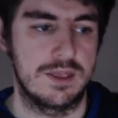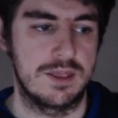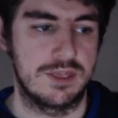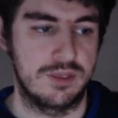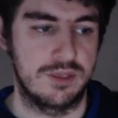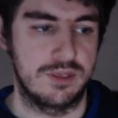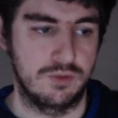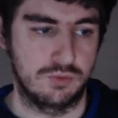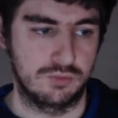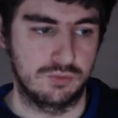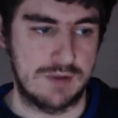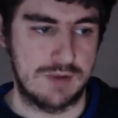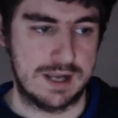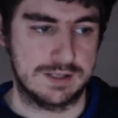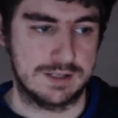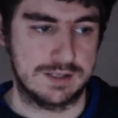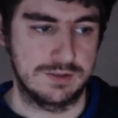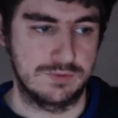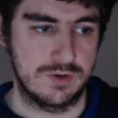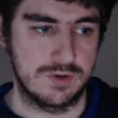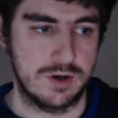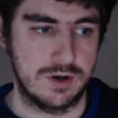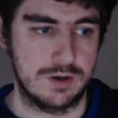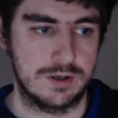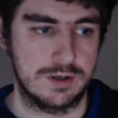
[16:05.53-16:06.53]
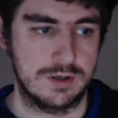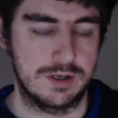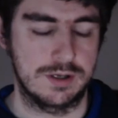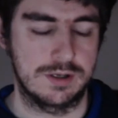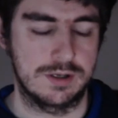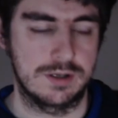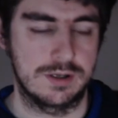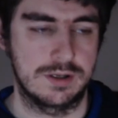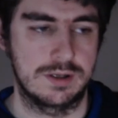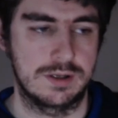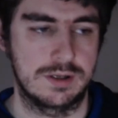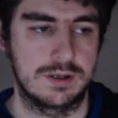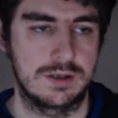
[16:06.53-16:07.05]
Thor: Ragnarok,
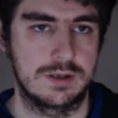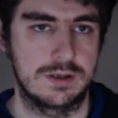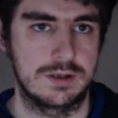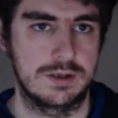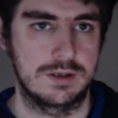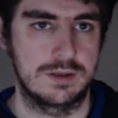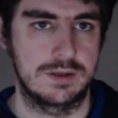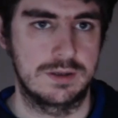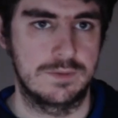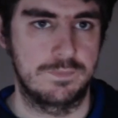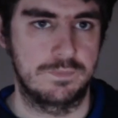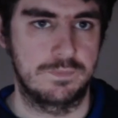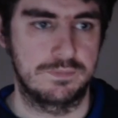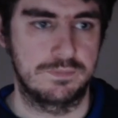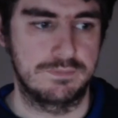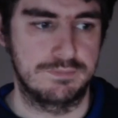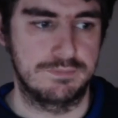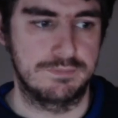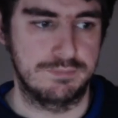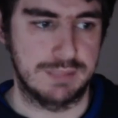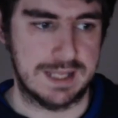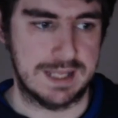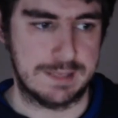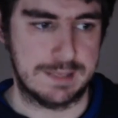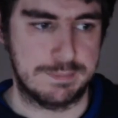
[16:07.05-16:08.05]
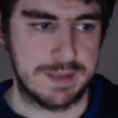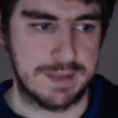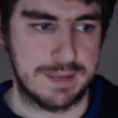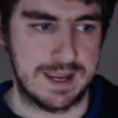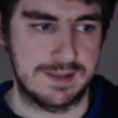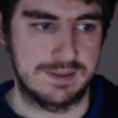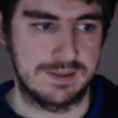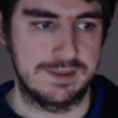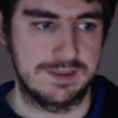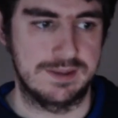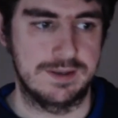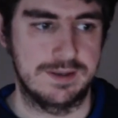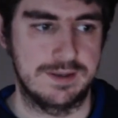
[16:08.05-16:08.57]
Black
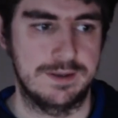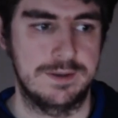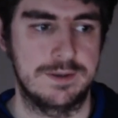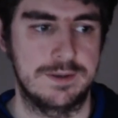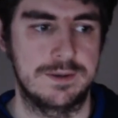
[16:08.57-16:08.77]
Panther,